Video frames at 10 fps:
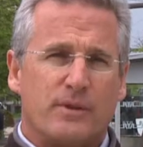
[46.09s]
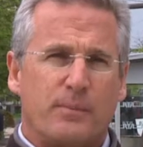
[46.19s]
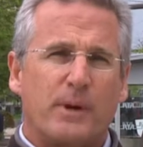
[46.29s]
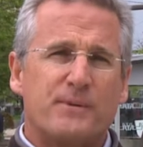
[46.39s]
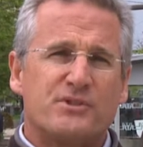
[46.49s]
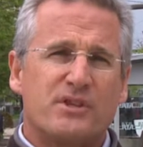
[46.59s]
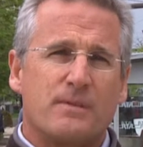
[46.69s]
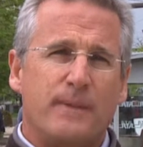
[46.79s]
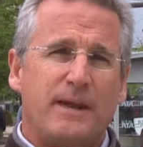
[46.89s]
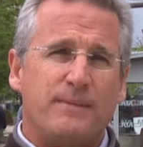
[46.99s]
The purpose of
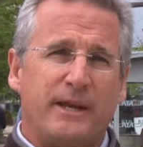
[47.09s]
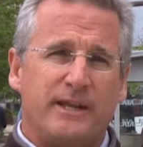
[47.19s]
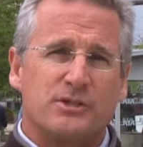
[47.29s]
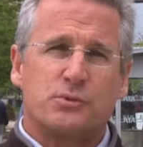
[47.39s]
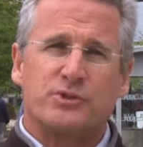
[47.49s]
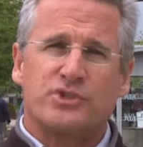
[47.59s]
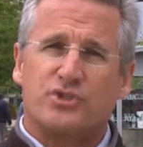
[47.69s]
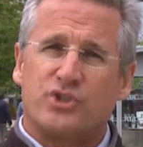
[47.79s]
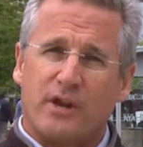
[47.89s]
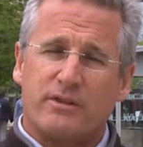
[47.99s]
the May meetings was to
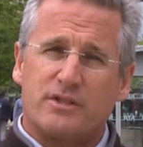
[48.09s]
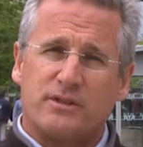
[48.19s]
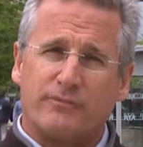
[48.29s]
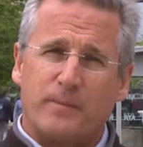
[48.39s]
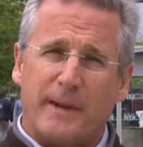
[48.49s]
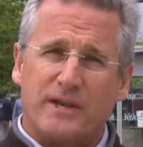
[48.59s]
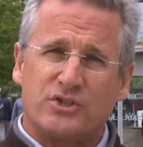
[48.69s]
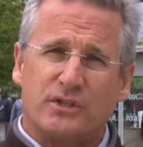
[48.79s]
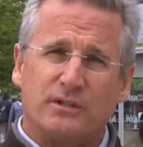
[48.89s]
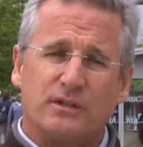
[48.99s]
share this
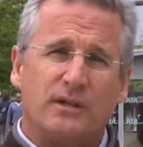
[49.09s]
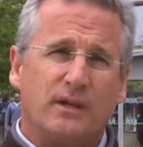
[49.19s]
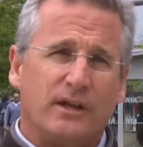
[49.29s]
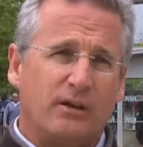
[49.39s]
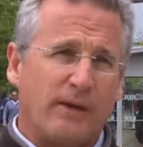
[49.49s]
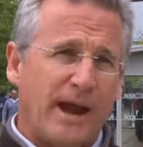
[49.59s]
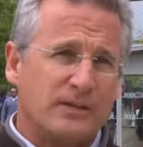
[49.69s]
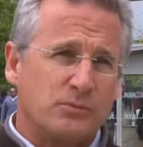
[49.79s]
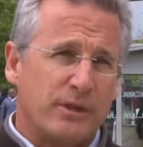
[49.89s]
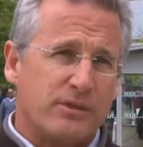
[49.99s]
information,
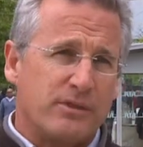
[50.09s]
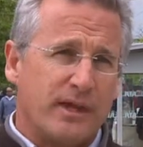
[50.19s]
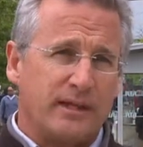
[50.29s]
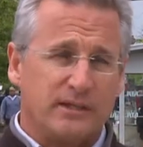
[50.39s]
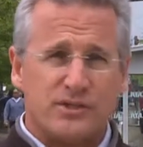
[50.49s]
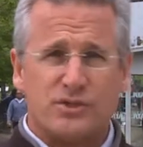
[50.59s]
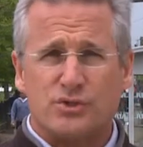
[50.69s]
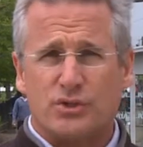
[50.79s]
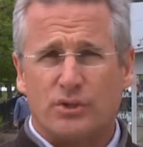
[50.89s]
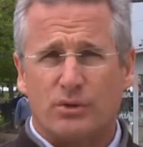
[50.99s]
interact with, and listen
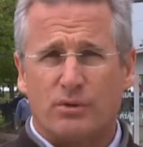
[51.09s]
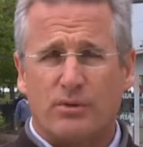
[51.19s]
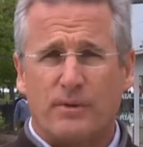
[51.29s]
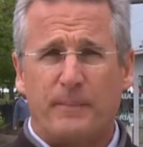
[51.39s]
to the